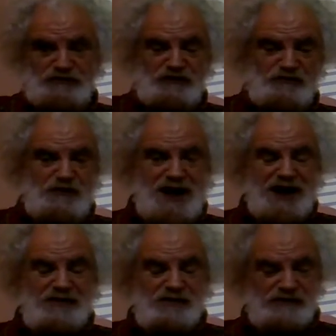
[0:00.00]
these free
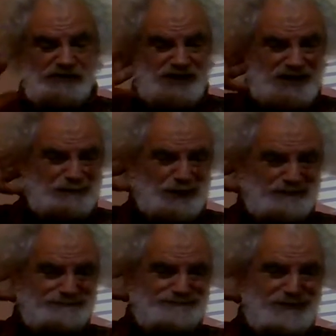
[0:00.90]
radicals,
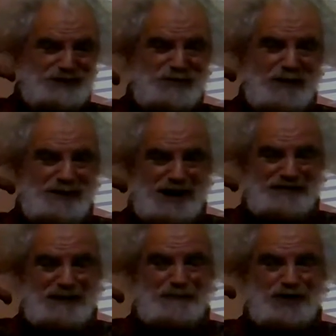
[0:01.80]
but it's probably not
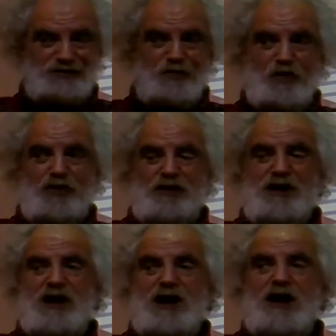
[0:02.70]
that much more
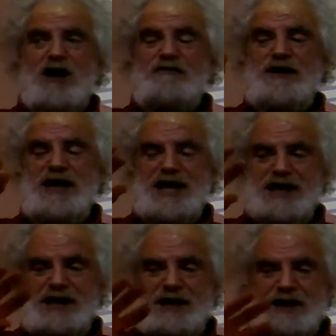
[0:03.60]
of
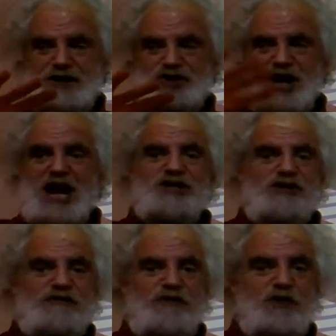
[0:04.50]
a change of the
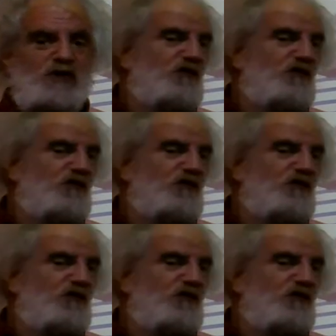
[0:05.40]
food